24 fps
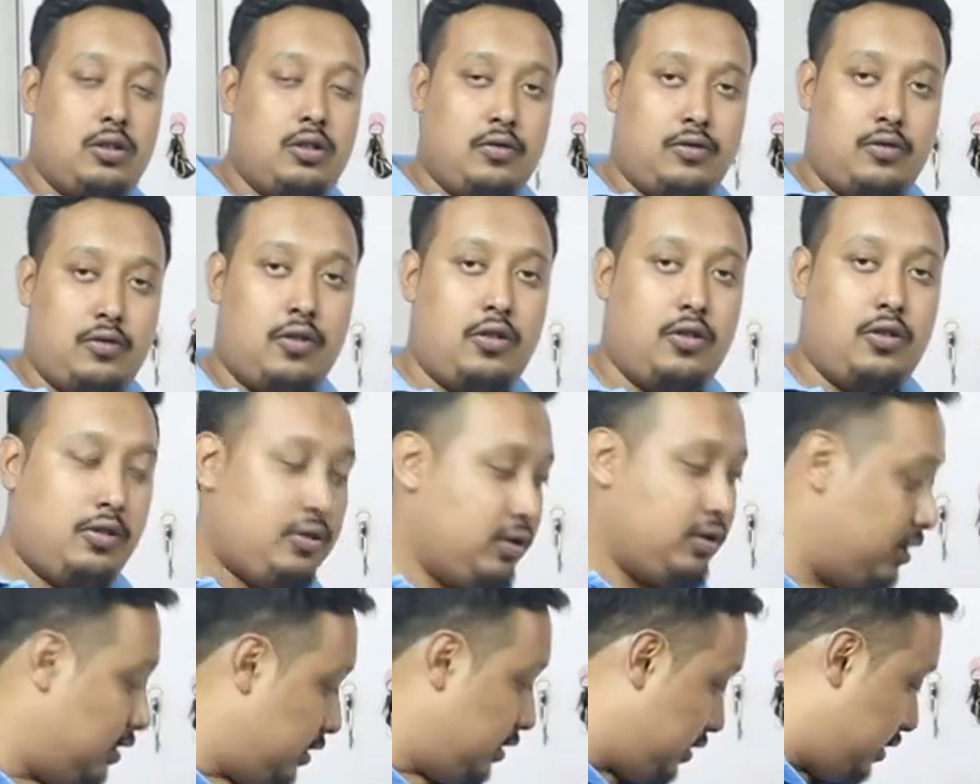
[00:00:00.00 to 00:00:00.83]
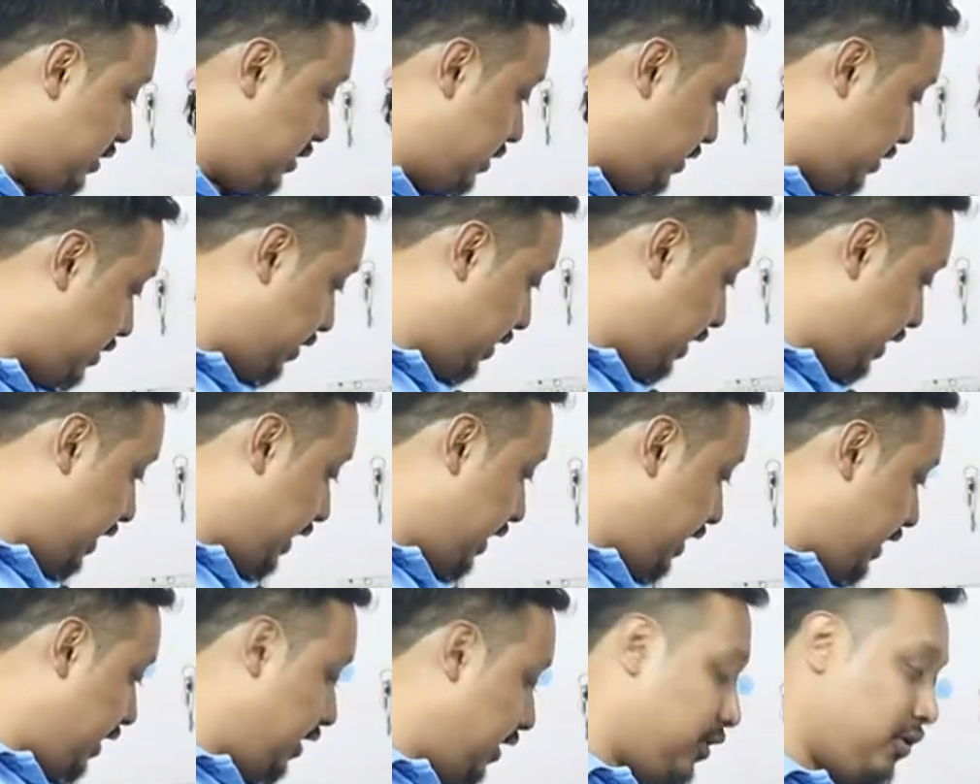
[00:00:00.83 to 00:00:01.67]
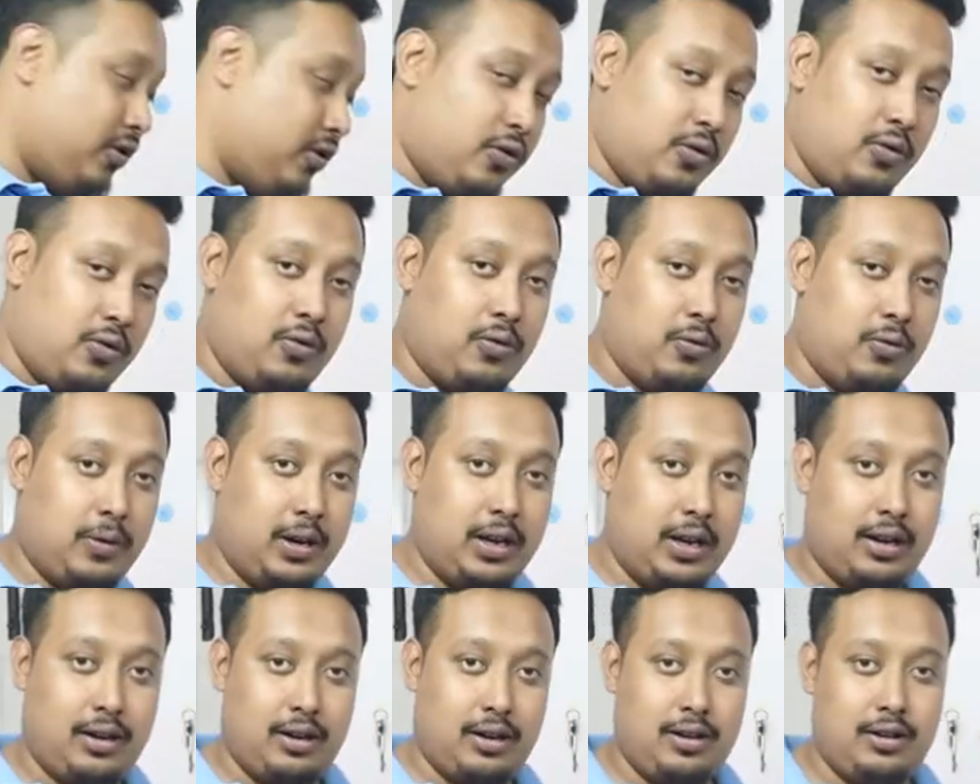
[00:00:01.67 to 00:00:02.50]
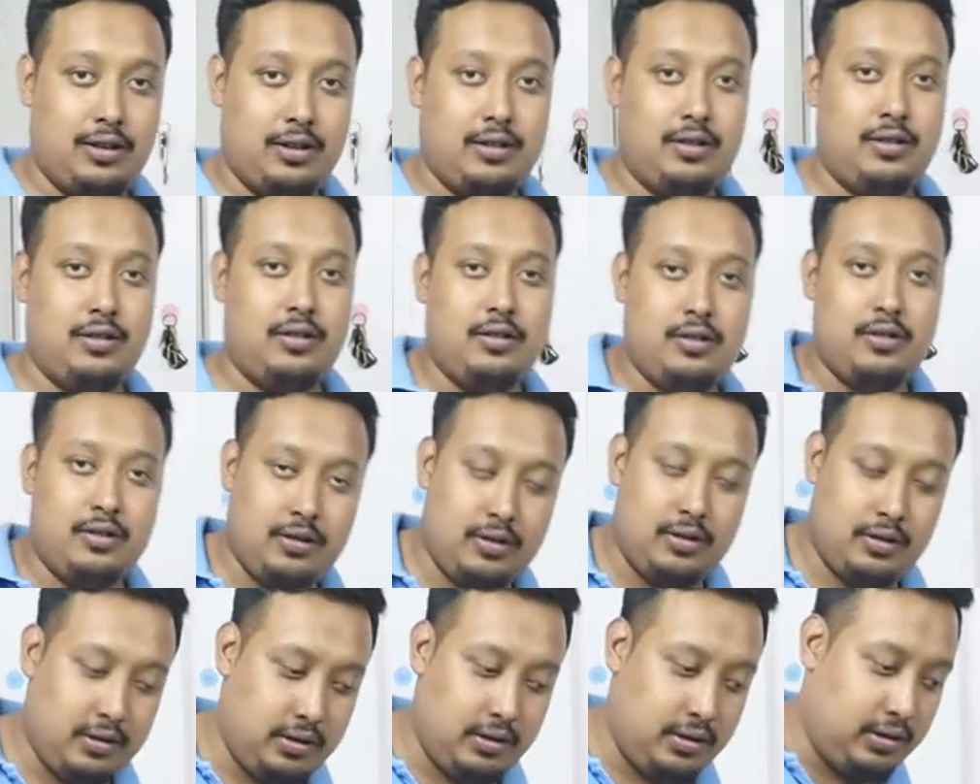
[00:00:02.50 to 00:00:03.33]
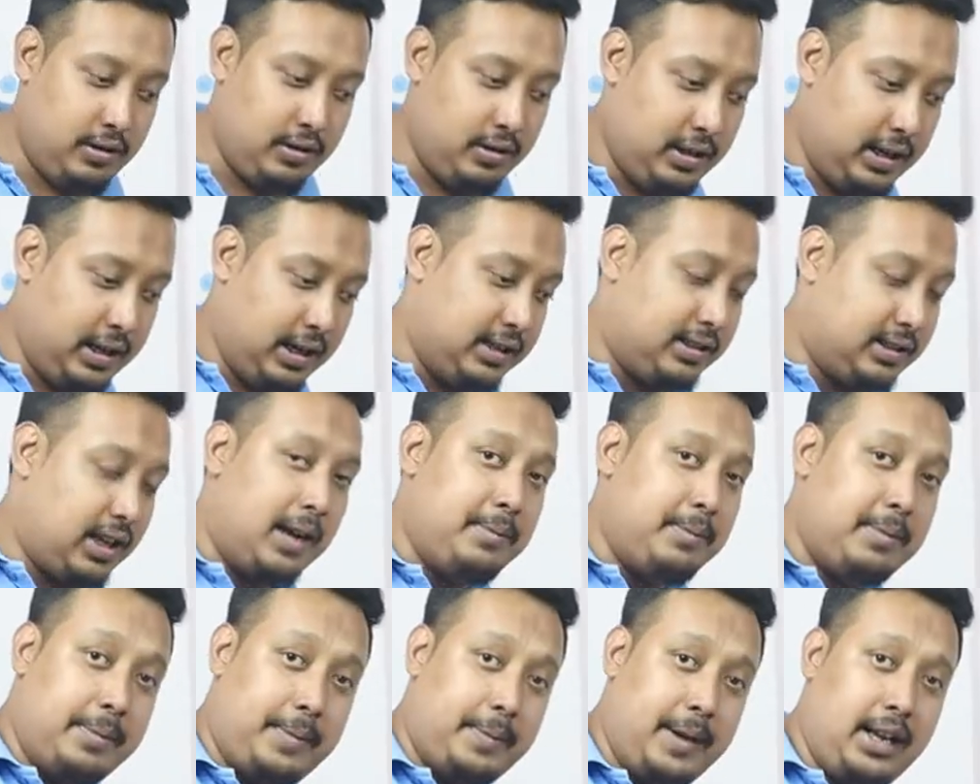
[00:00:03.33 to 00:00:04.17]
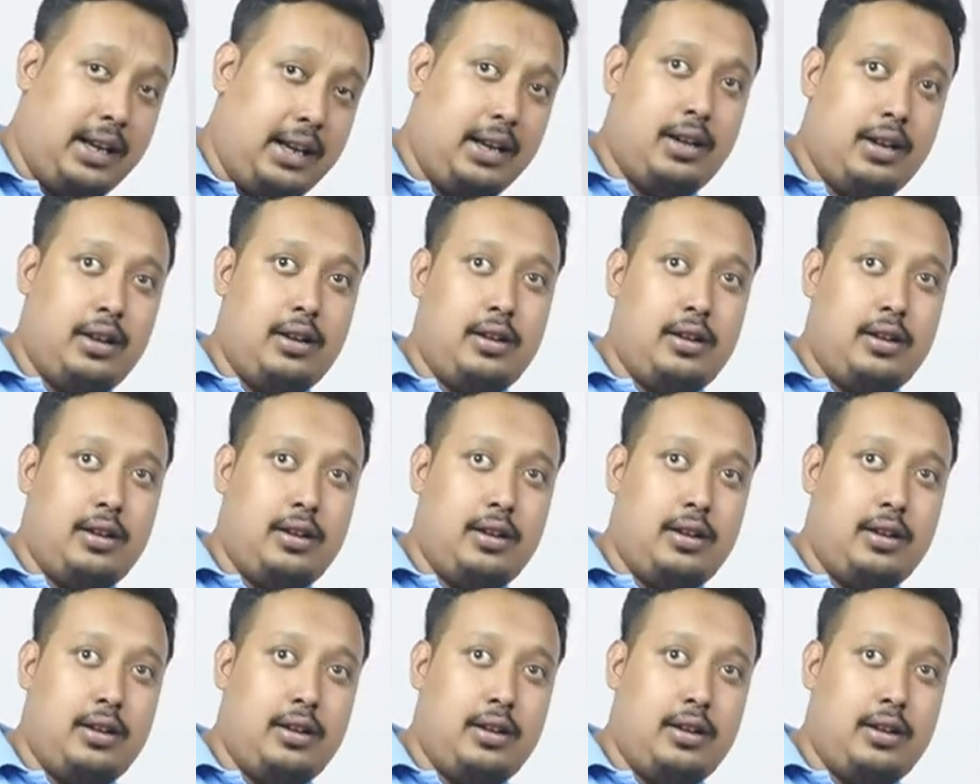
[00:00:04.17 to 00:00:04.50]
4, 3, 2, 1. You start beeping,